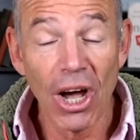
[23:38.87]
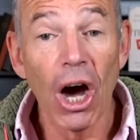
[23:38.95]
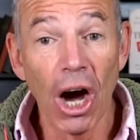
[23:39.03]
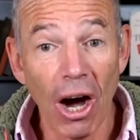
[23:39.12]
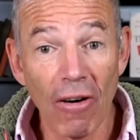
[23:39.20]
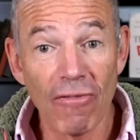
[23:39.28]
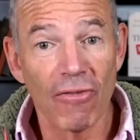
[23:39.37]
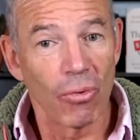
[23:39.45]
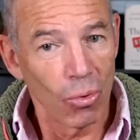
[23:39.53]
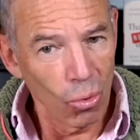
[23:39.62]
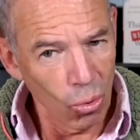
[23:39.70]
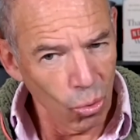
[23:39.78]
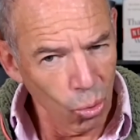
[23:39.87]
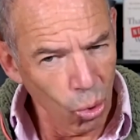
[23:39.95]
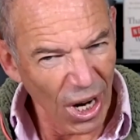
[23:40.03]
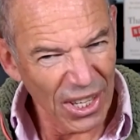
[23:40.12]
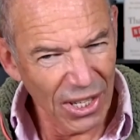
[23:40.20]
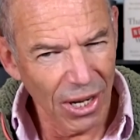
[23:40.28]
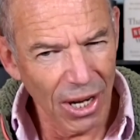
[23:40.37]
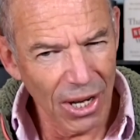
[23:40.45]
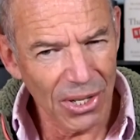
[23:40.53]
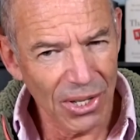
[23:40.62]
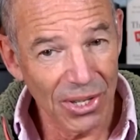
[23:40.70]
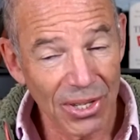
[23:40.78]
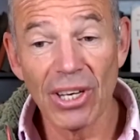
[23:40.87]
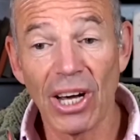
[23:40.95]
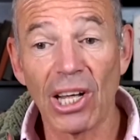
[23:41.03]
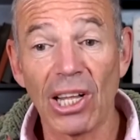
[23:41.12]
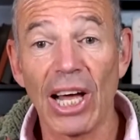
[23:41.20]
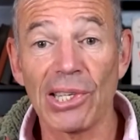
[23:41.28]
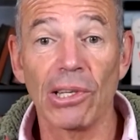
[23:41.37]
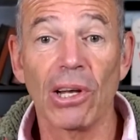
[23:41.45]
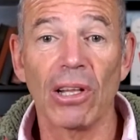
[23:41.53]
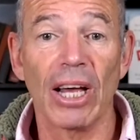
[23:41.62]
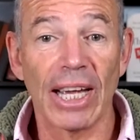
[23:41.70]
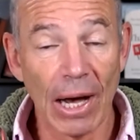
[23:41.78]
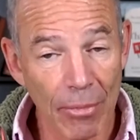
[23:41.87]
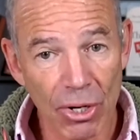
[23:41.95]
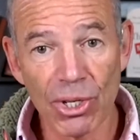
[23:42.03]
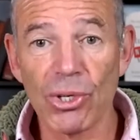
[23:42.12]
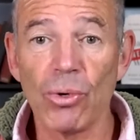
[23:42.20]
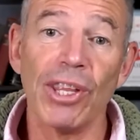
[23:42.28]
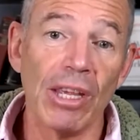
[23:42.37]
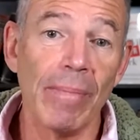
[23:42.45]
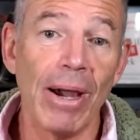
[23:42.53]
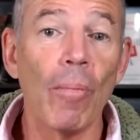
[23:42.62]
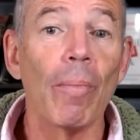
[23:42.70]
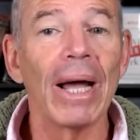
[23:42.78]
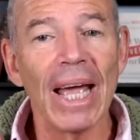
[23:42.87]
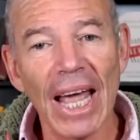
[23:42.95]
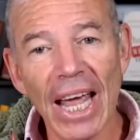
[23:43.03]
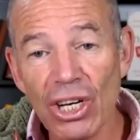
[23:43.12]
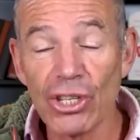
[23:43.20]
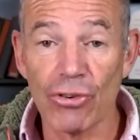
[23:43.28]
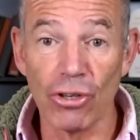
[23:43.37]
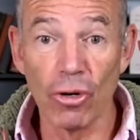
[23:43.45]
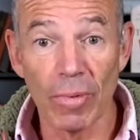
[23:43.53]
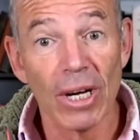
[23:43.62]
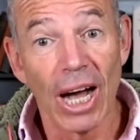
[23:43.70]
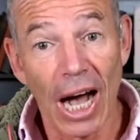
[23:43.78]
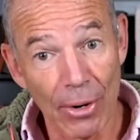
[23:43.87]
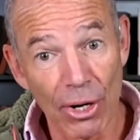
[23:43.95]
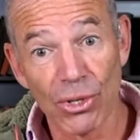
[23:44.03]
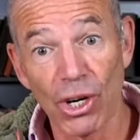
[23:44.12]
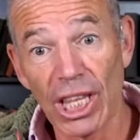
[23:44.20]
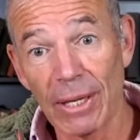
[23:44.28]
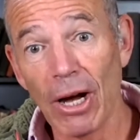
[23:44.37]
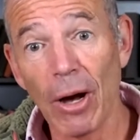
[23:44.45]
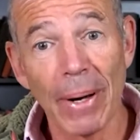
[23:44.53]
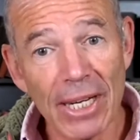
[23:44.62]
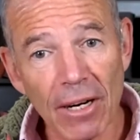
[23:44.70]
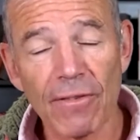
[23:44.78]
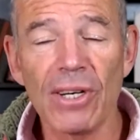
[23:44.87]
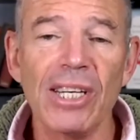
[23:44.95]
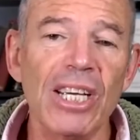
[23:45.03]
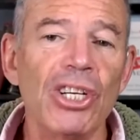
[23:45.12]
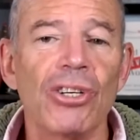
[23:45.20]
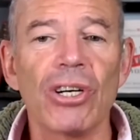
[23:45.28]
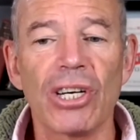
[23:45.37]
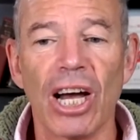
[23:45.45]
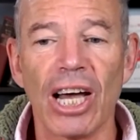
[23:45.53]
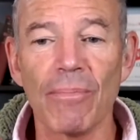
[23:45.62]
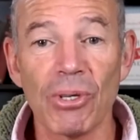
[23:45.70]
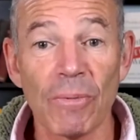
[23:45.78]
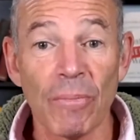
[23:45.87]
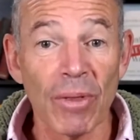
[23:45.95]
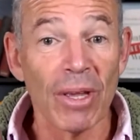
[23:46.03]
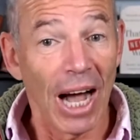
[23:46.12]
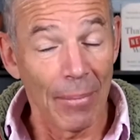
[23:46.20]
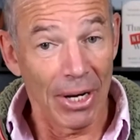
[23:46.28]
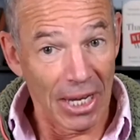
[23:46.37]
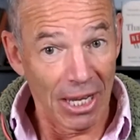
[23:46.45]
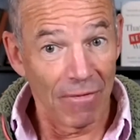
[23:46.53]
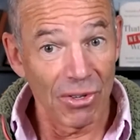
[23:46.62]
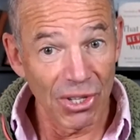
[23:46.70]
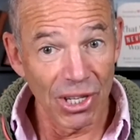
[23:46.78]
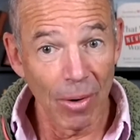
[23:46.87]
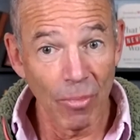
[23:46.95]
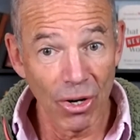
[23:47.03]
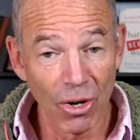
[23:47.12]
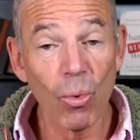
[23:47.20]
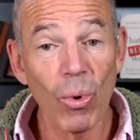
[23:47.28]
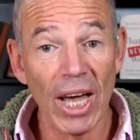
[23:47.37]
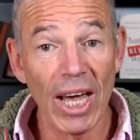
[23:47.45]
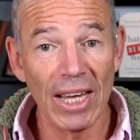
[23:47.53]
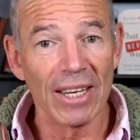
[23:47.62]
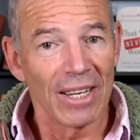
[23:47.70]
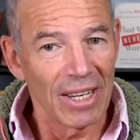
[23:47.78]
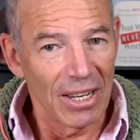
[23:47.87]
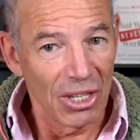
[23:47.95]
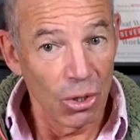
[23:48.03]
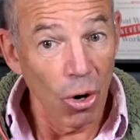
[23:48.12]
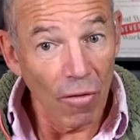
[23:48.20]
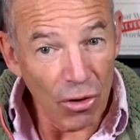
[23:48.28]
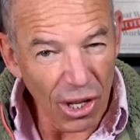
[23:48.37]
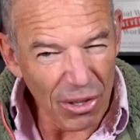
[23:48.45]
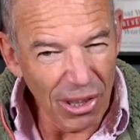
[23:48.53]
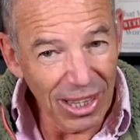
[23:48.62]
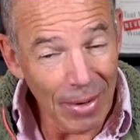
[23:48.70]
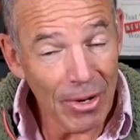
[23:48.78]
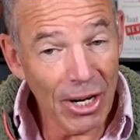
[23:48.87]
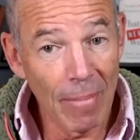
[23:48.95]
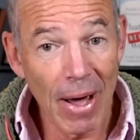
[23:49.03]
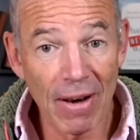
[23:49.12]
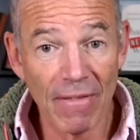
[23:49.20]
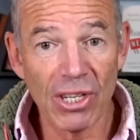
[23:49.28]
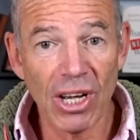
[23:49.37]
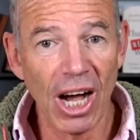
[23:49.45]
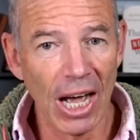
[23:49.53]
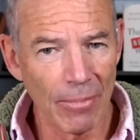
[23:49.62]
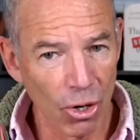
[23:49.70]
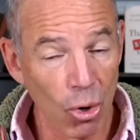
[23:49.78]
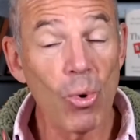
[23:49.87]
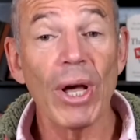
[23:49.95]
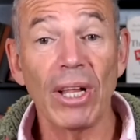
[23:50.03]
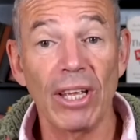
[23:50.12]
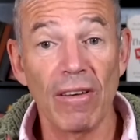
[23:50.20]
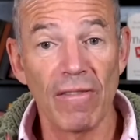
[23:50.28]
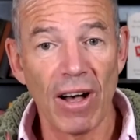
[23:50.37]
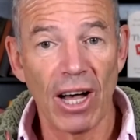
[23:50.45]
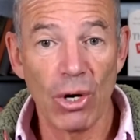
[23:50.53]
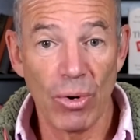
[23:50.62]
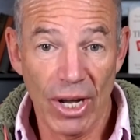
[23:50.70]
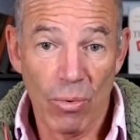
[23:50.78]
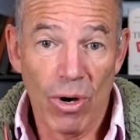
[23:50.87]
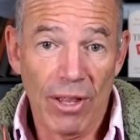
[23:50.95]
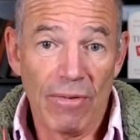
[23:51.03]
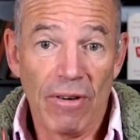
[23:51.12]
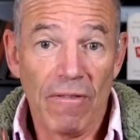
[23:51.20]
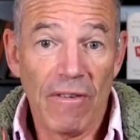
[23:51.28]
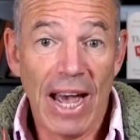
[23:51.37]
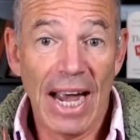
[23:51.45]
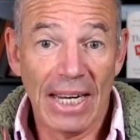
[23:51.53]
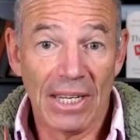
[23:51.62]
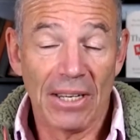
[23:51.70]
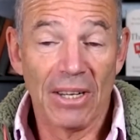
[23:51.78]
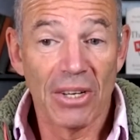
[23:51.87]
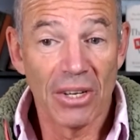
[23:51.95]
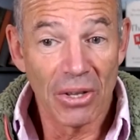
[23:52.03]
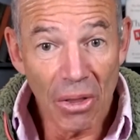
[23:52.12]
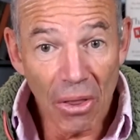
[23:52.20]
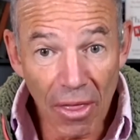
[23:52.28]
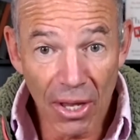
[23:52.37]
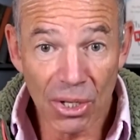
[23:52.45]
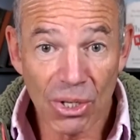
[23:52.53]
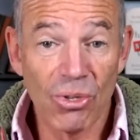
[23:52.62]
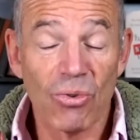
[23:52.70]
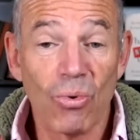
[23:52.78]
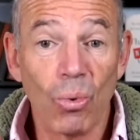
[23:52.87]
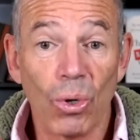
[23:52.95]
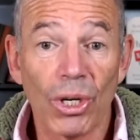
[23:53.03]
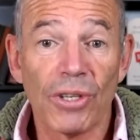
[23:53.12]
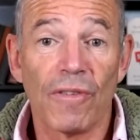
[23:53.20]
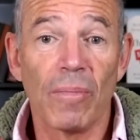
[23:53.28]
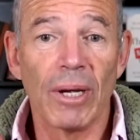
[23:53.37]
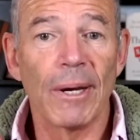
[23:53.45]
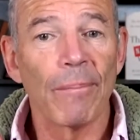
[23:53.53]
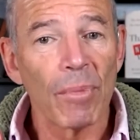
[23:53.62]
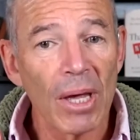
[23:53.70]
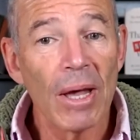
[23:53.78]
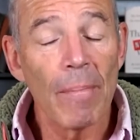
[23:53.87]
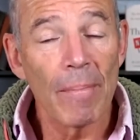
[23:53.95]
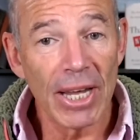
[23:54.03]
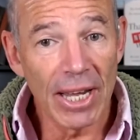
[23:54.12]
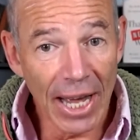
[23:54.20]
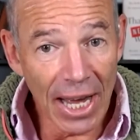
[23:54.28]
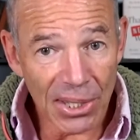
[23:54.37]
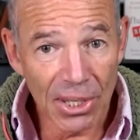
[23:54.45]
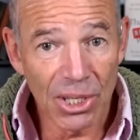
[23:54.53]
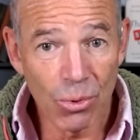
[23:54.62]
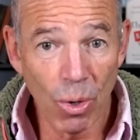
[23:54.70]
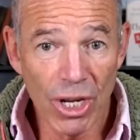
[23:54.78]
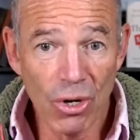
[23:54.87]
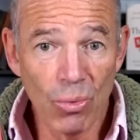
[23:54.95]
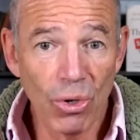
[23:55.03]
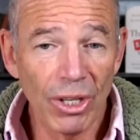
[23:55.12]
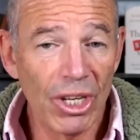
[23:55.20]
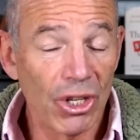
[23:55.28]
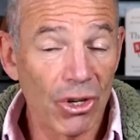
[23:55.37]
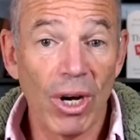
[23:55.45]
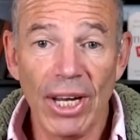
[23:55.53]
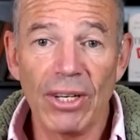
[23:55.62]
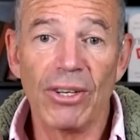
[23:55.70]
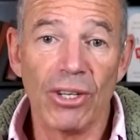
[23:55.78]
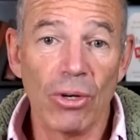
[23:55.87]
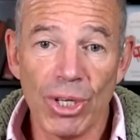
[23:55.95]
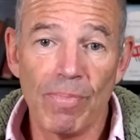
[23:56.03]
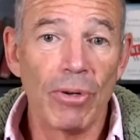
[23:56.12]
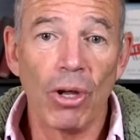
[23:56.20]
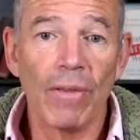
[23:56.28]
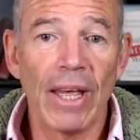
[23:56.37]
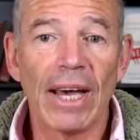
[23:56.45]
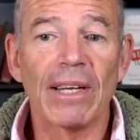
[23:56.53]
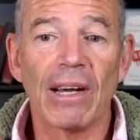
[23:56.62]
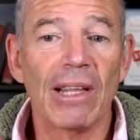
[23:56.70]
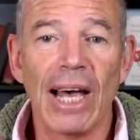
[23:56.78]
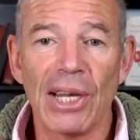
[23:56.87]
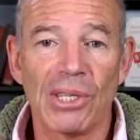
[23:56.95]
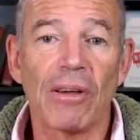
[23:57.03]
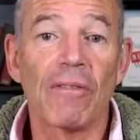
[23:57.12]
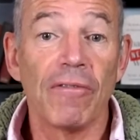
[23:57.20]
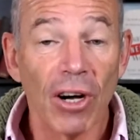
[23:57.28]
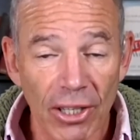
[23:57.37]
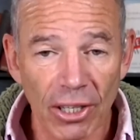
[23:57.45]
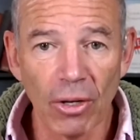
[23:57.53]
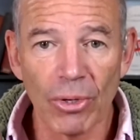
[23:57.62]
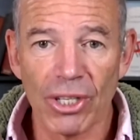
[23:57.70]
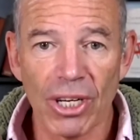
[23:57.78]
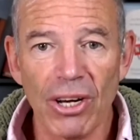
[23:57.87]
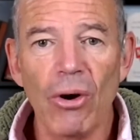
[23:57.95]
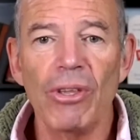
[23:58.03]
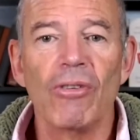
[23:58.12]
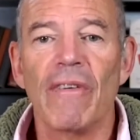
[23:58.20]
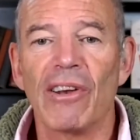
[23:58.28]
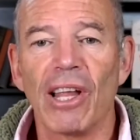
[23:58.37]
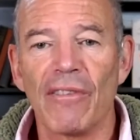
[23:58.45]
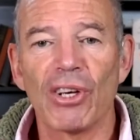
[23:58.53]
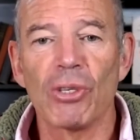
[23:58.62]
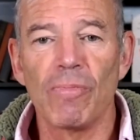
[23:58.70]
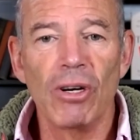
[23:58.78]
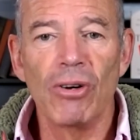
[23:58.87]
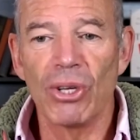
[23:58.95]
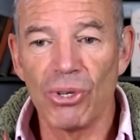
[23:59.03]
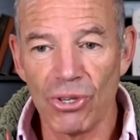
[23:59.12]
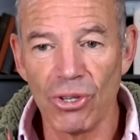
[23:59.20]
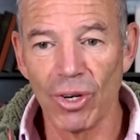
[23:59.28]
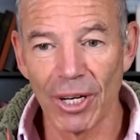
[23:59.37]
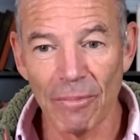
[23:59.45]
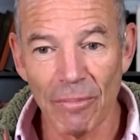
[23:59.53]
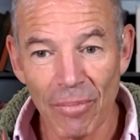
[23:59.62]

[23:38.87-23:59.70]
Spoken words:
of what does a class look like. I'm going to sort them out by age group. I'm going to sort them out by different teacher types. I'm going to give someone a way to, over a limited amount of time, quickly evaluate whether, in fact, this works for me. But in essence, what you're really trying to do is build that classic funnel, which I know that you've had a lot of experience doing,